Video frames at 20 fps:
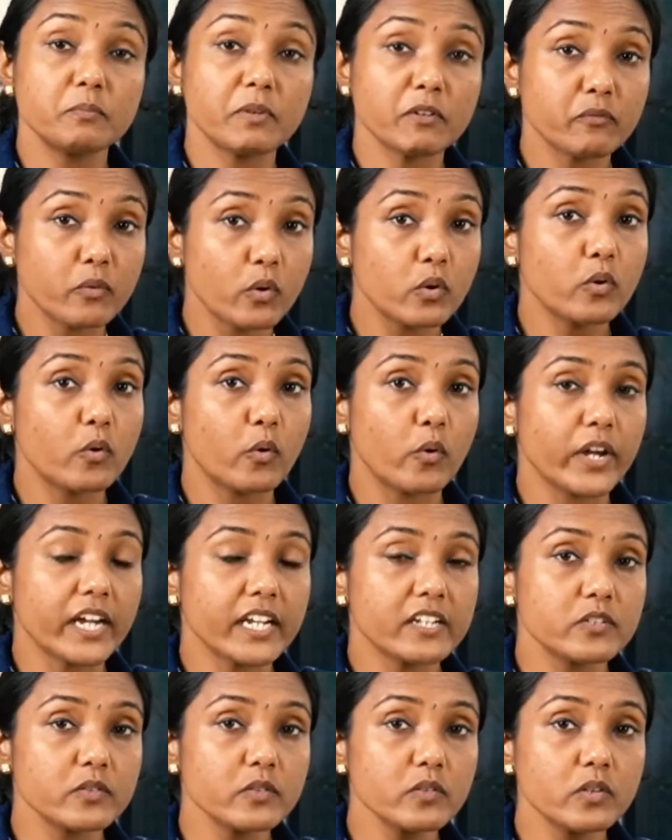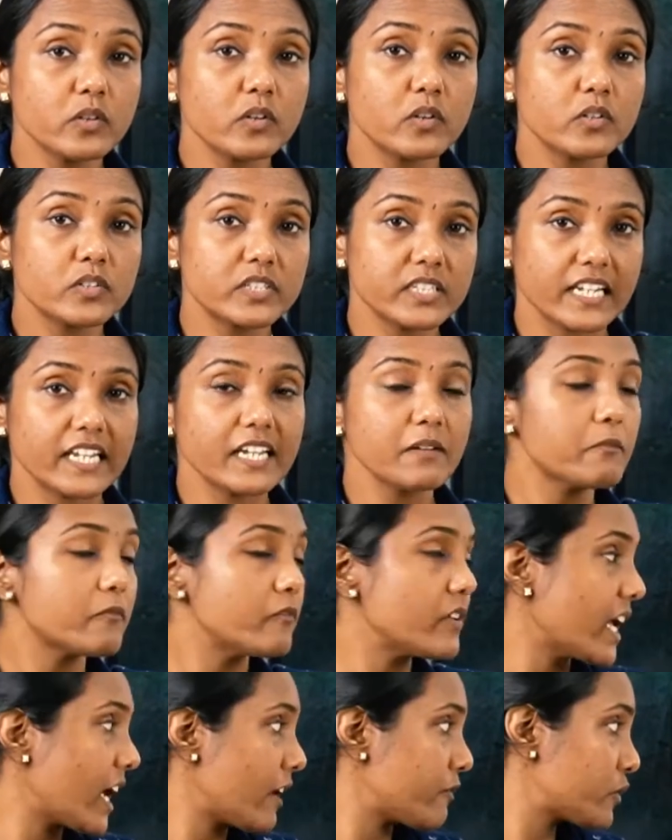Before going to sleep,
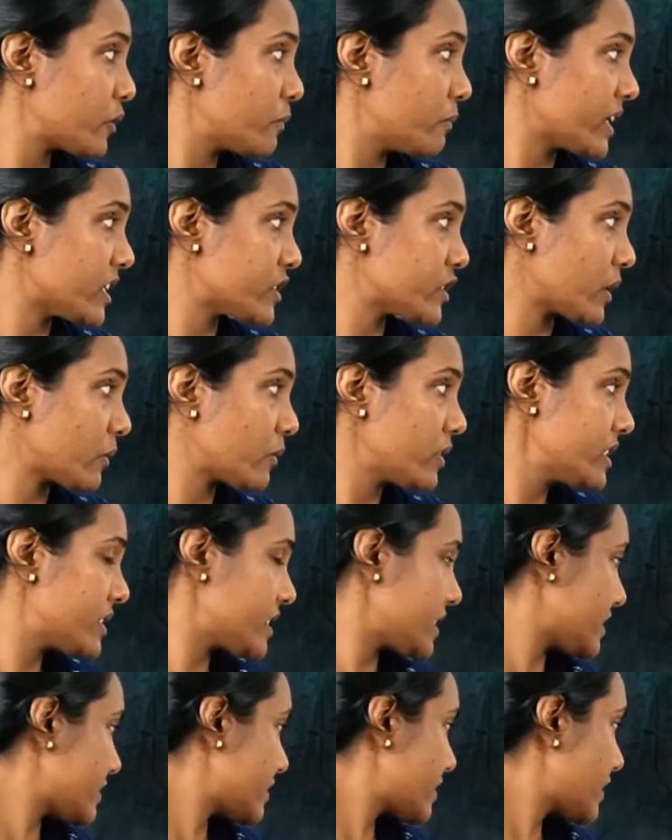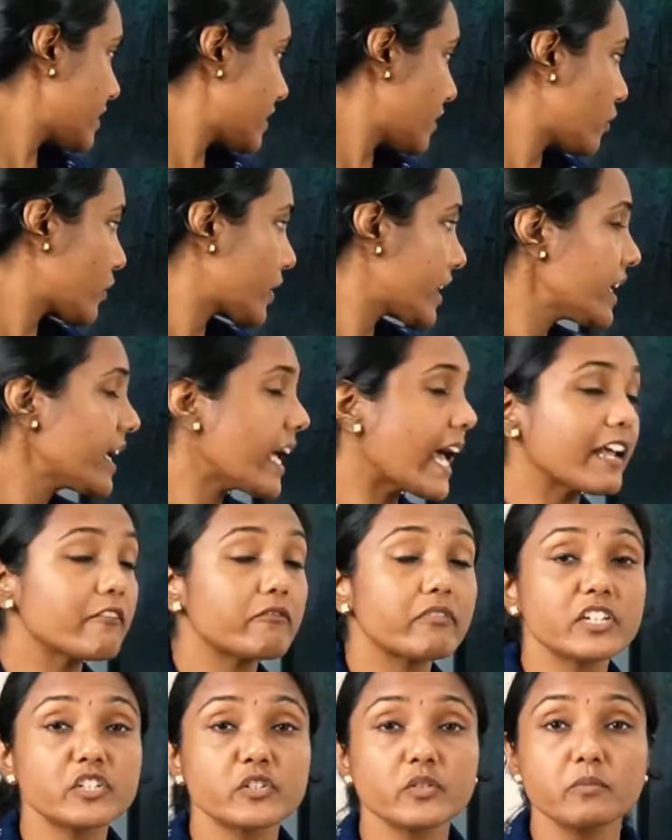we have to brush our teeth, okay?
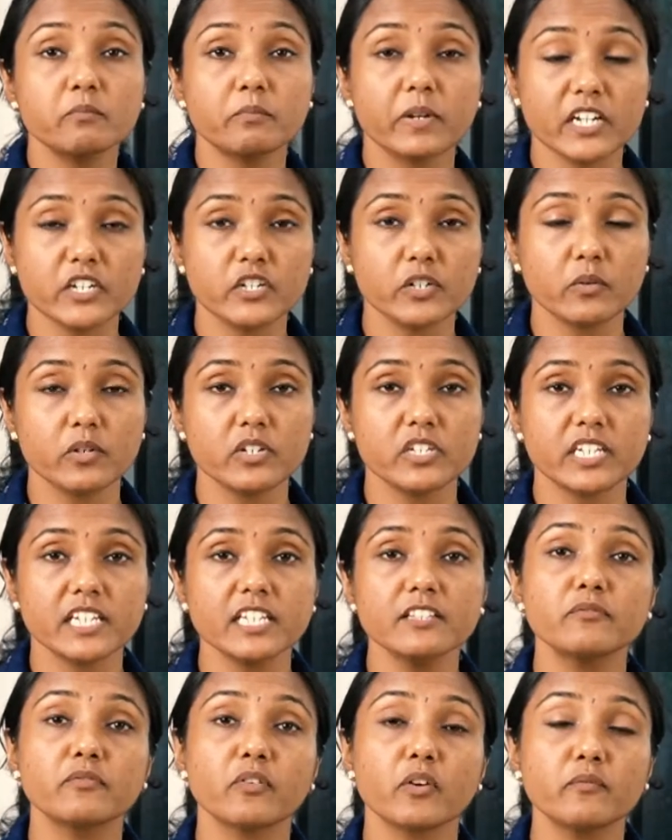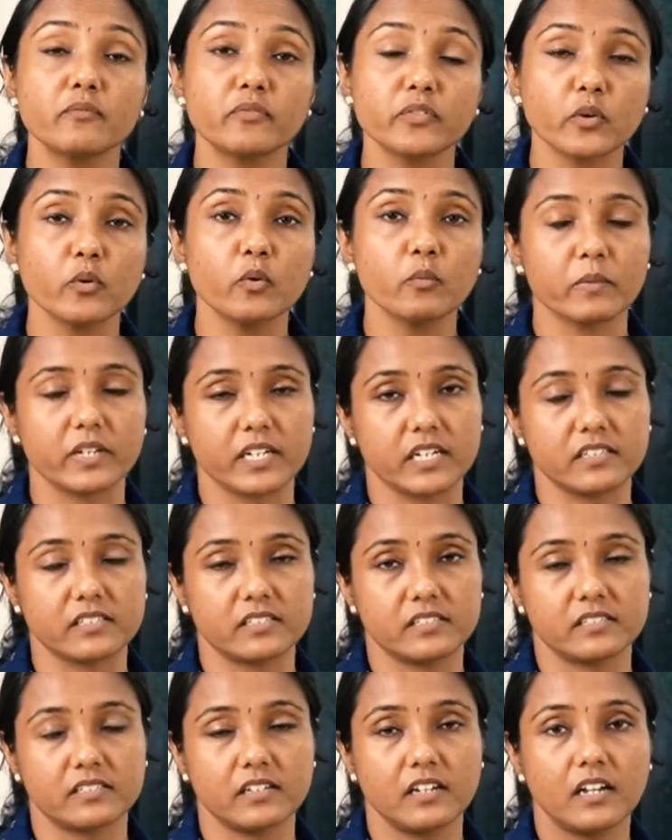And we should brush our teeth for few
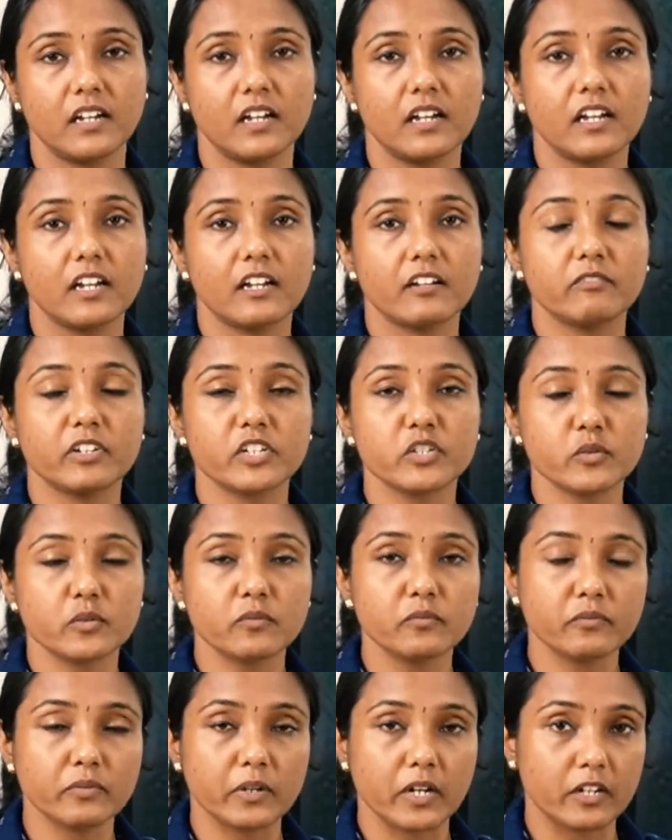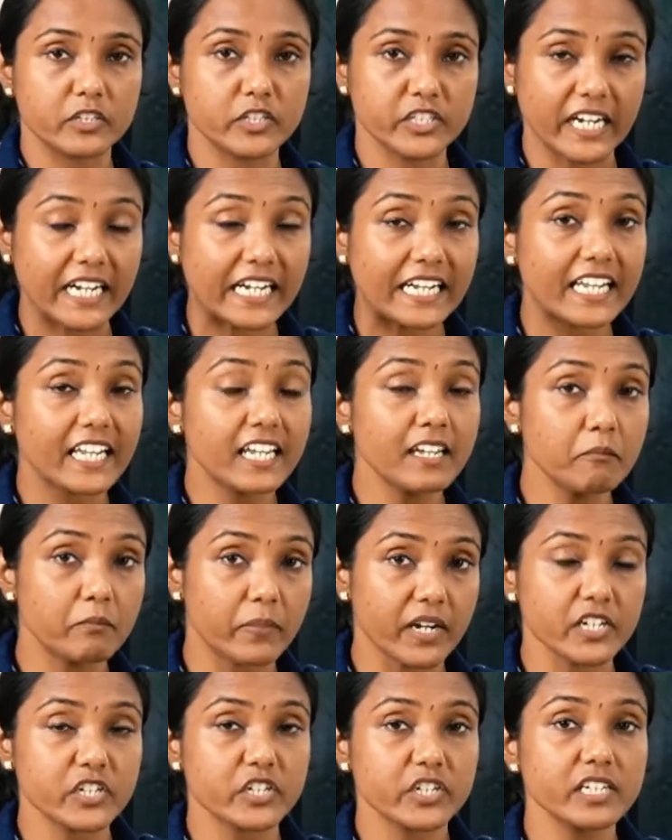minutes. We should gently
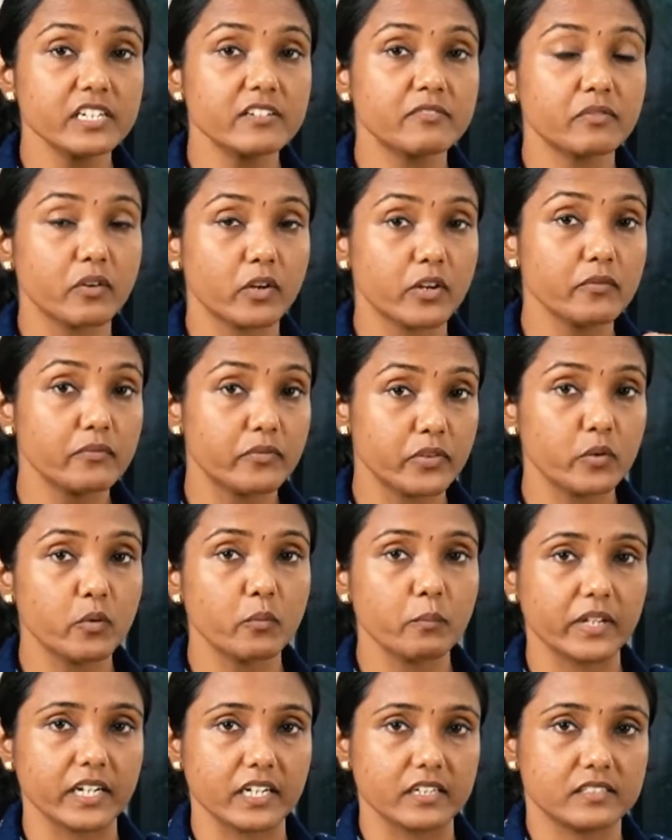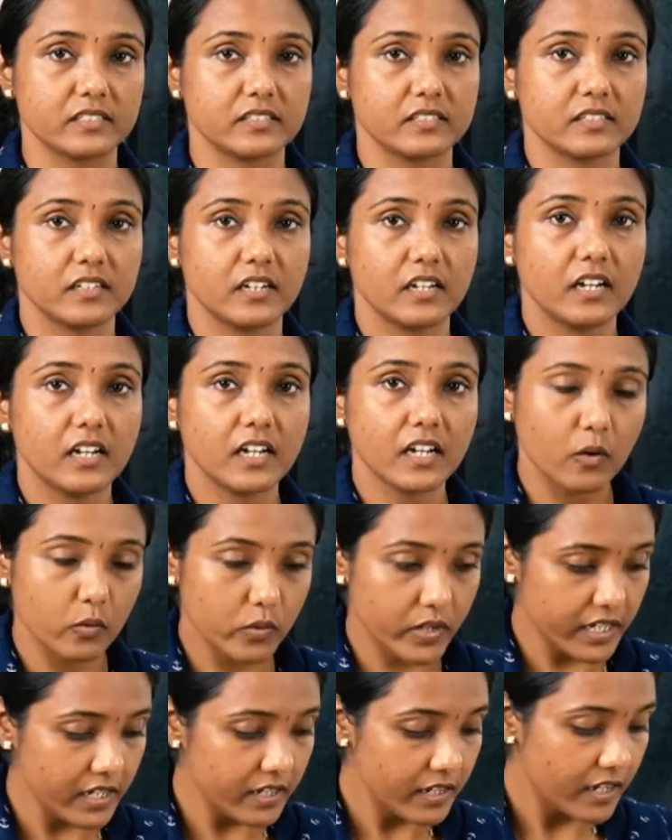brush it for a few minutes,
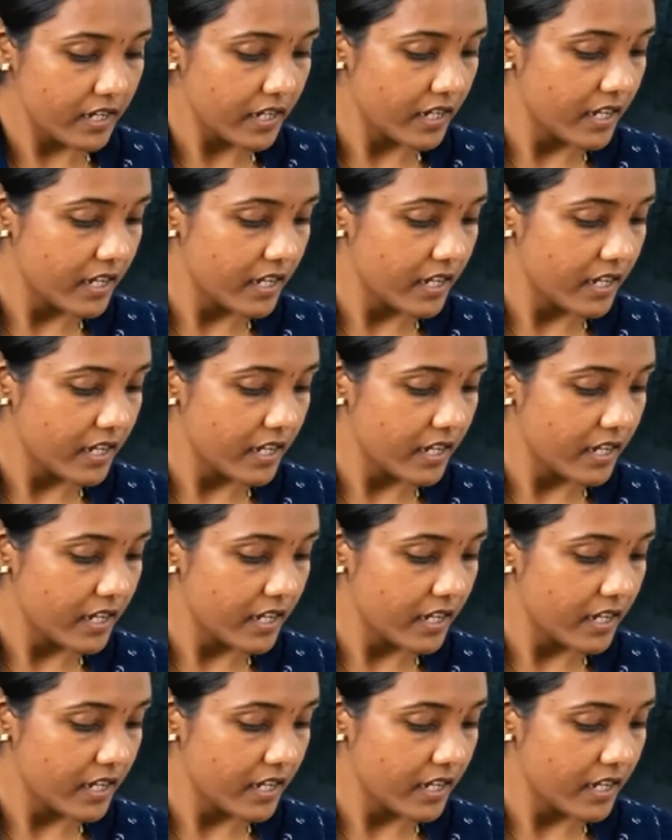okay?